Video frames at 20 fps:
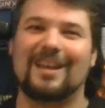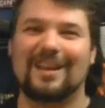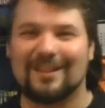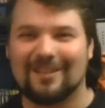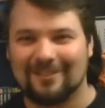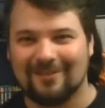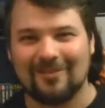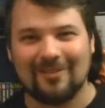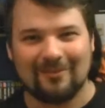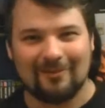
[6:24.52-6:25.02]

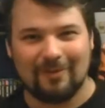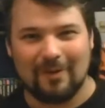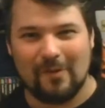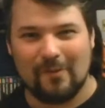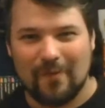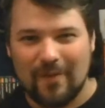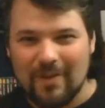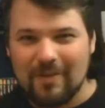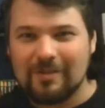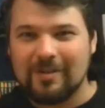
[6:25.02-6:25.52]
on
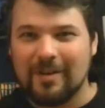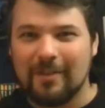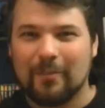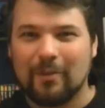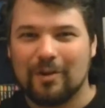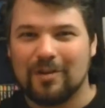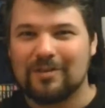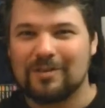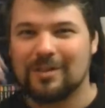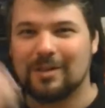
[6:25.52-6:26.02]
reviewing
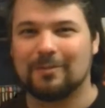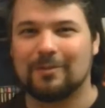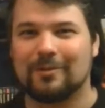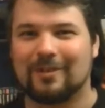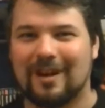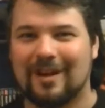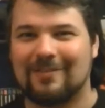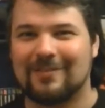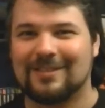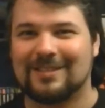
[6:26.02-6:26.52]
more
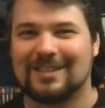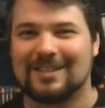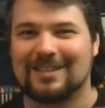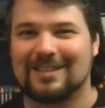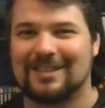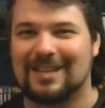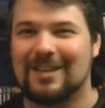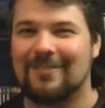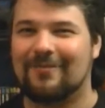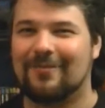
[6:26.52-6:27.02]
TurboGrafx
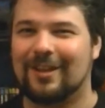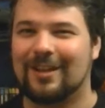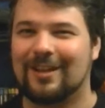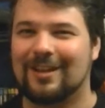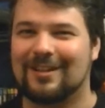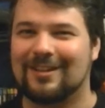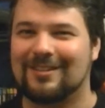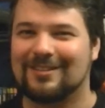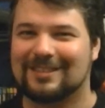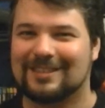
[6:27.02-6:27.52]
16
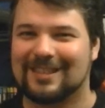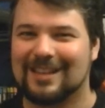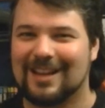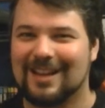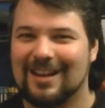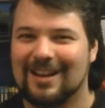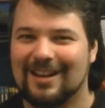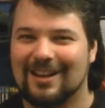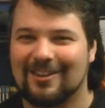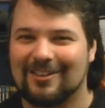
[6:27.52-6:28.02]
videos
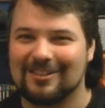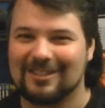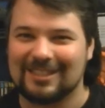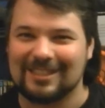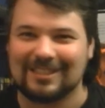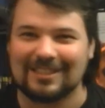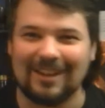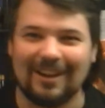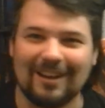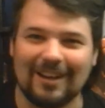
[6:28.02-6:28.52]
or
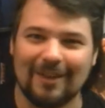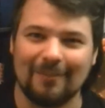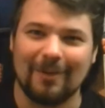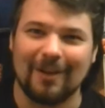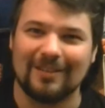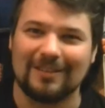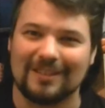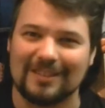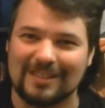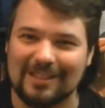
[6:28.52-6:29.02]
just talking
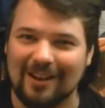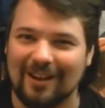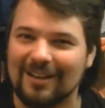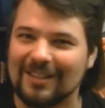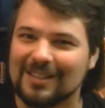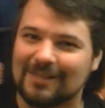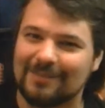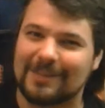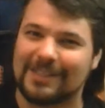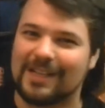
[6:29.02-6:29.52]
about this
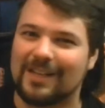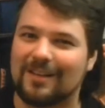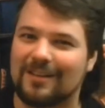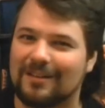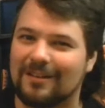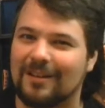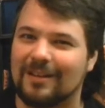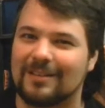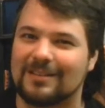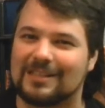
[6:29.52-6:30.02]
awesome
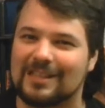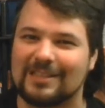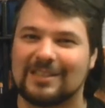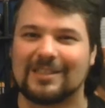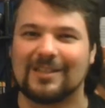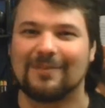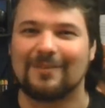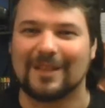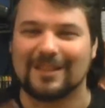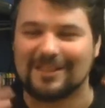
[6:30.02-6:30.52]
system in